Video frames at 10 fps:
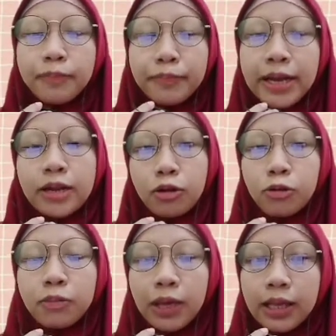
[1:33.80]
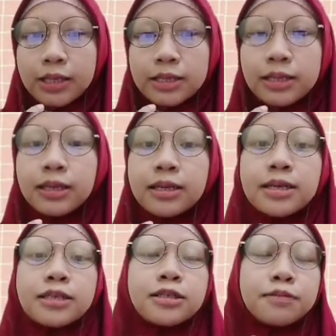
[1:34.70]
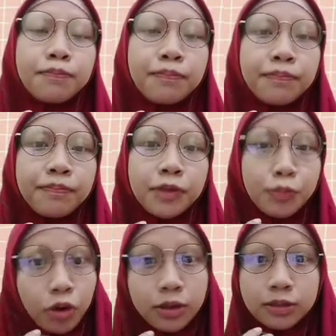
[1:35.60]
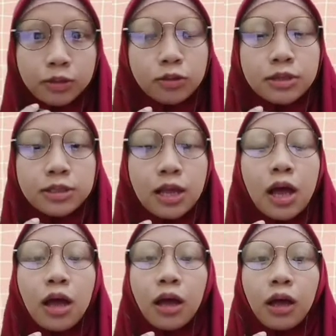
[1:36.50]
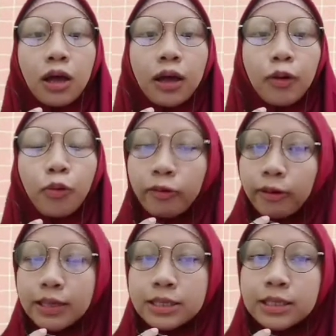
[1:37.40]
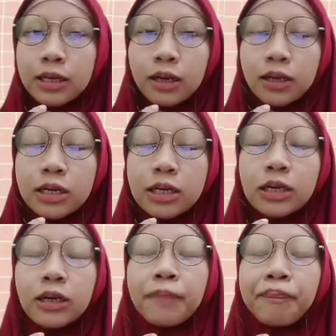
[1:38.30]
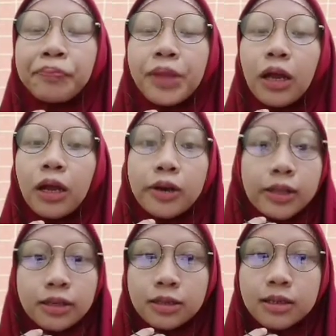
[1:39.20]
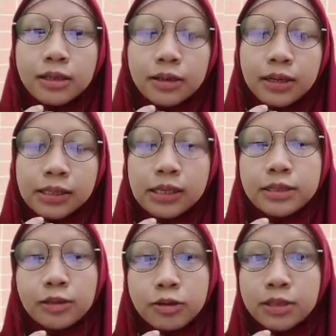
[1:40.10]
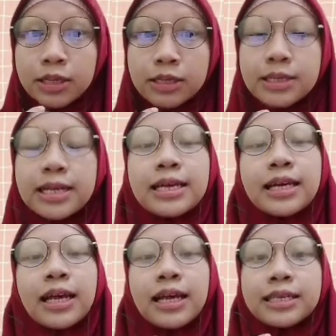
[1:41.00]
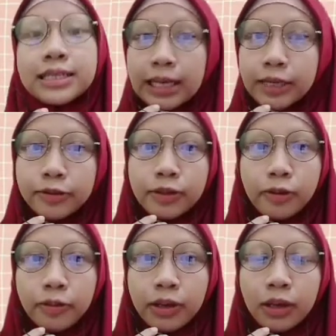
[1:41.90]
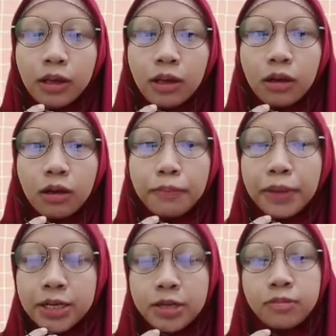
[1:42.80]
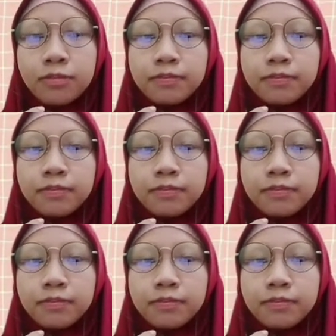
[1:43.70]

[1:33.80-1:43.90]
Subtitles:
medium is the spoken discourse, whereas the written discourse is the secondary medium.